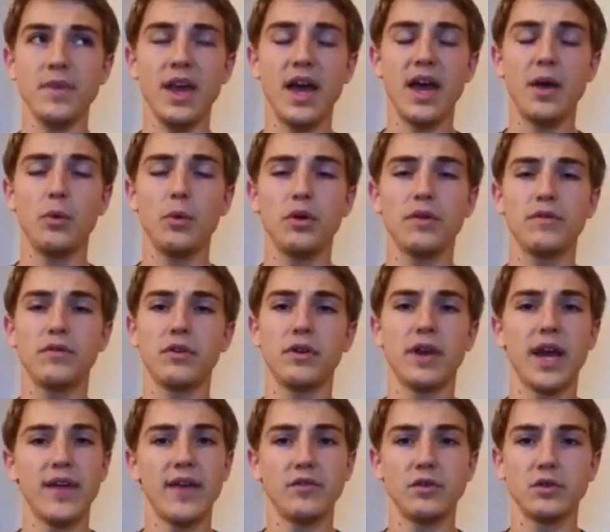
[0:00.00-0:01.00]
I worked for an
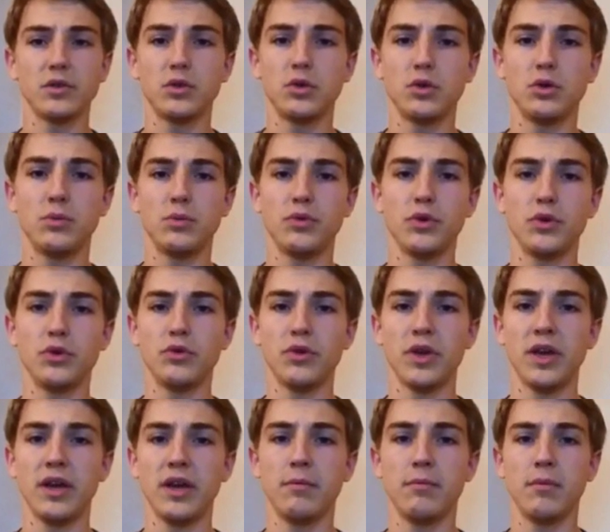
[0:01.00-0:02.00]
after school
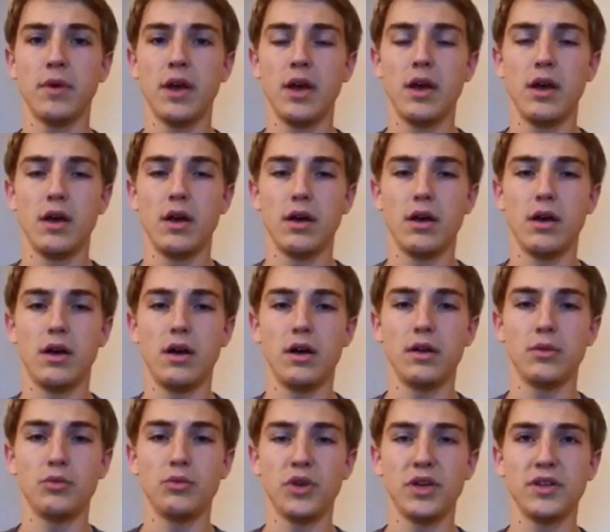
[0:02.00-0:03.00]
program
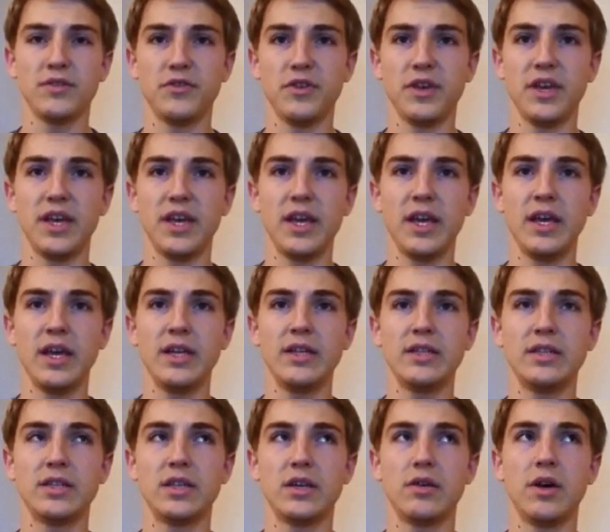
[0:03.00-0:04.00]
called Bricks for
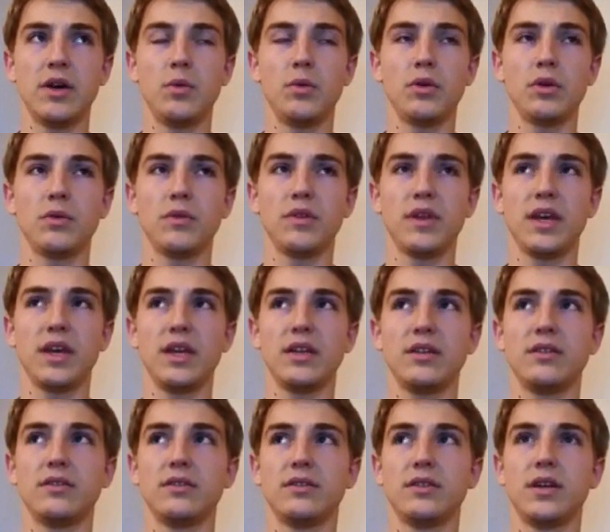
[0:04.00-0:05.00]
Kids, so I worked with
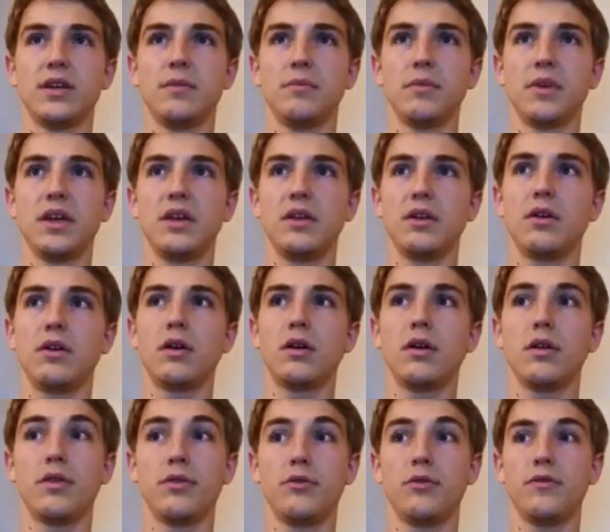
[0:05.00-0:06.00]
kids
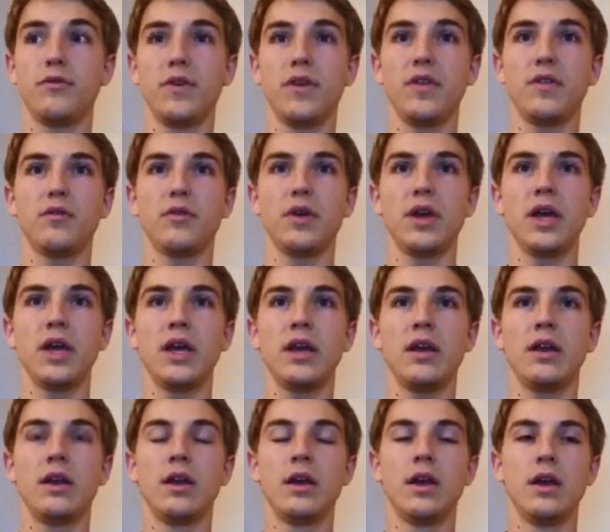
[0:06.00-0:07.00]
kindergarten through fifth grade,
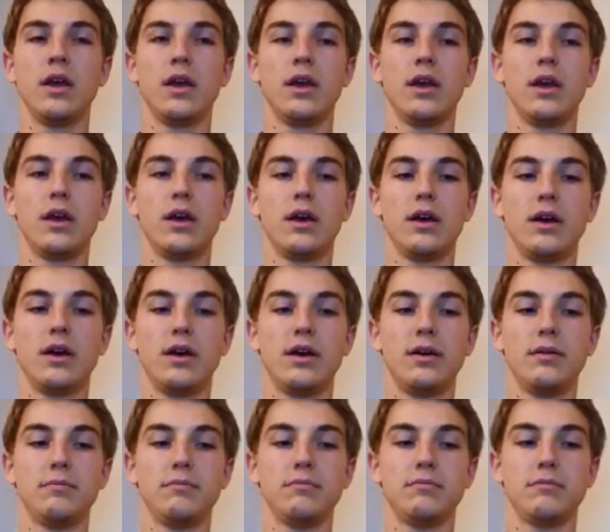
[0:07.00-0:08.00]

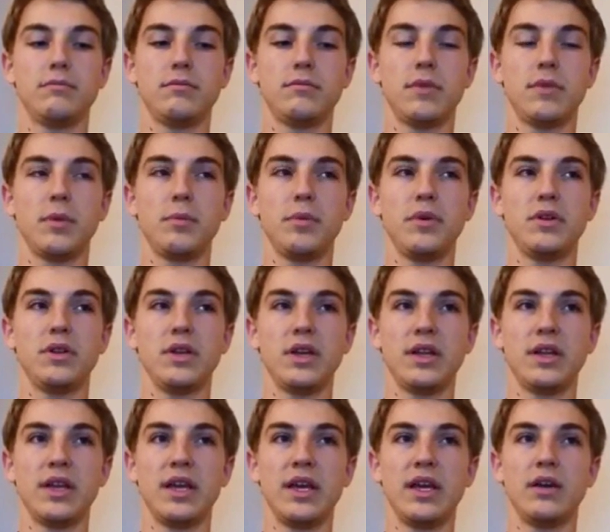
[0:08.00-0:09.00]
like building
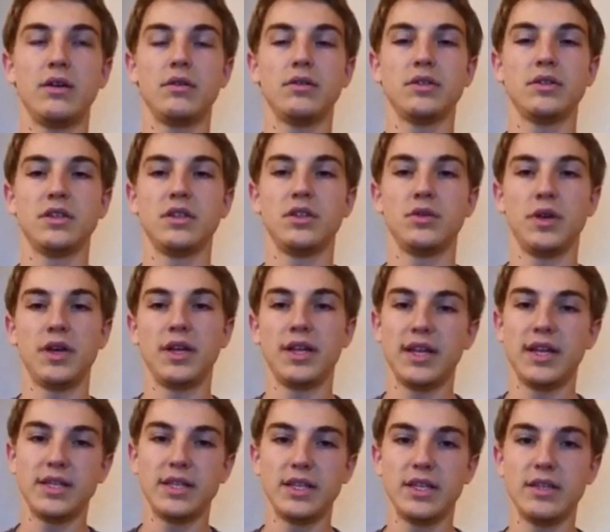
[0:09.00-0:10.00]
Legos and doing
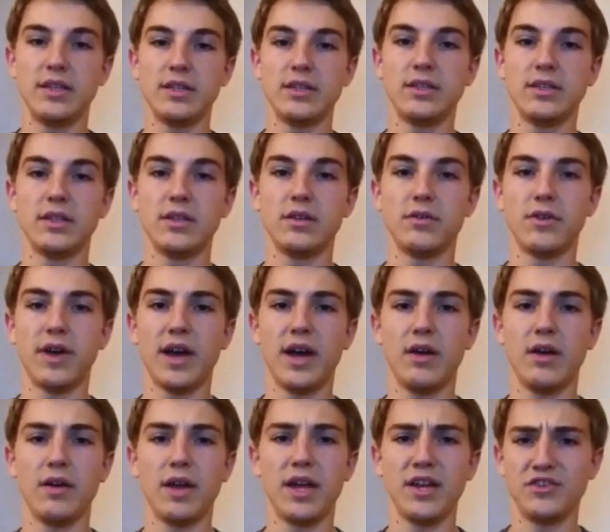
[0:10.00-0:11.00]
lessons
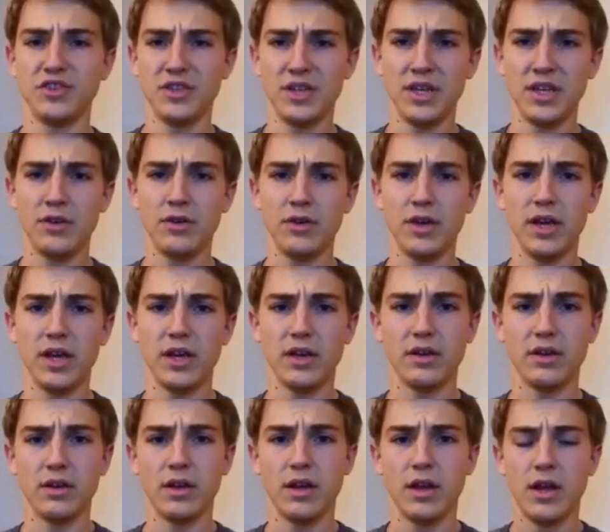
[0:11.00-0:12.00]
around engineering
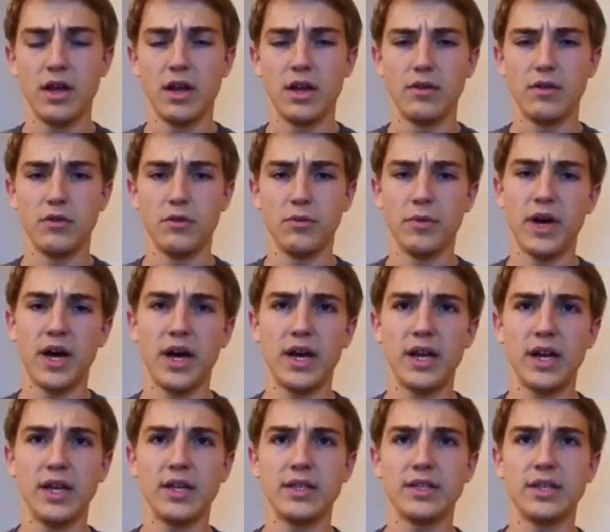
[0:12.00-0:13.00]
and
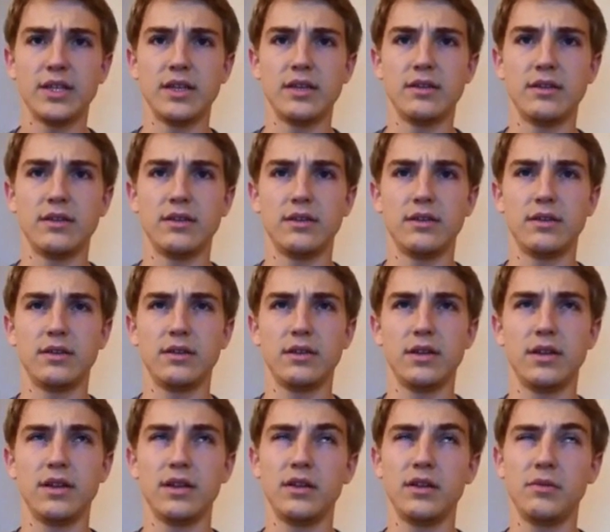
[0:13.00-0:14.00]
robotics and
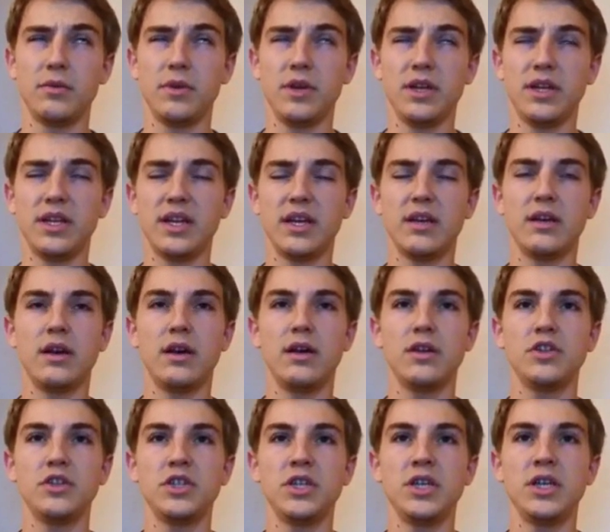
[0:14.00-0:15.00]
a little bit of
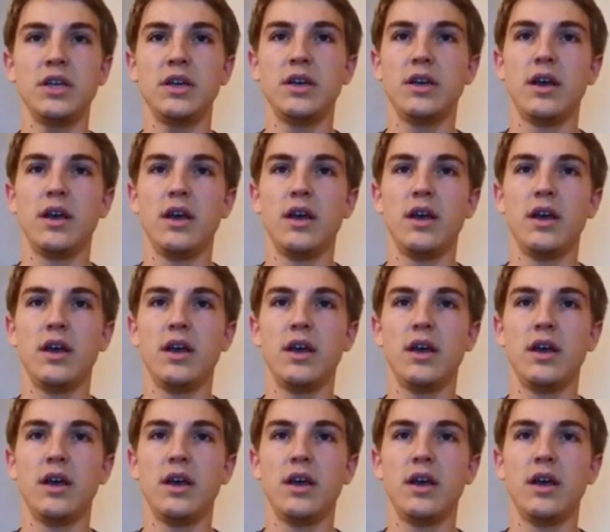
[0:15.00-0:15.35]
technology.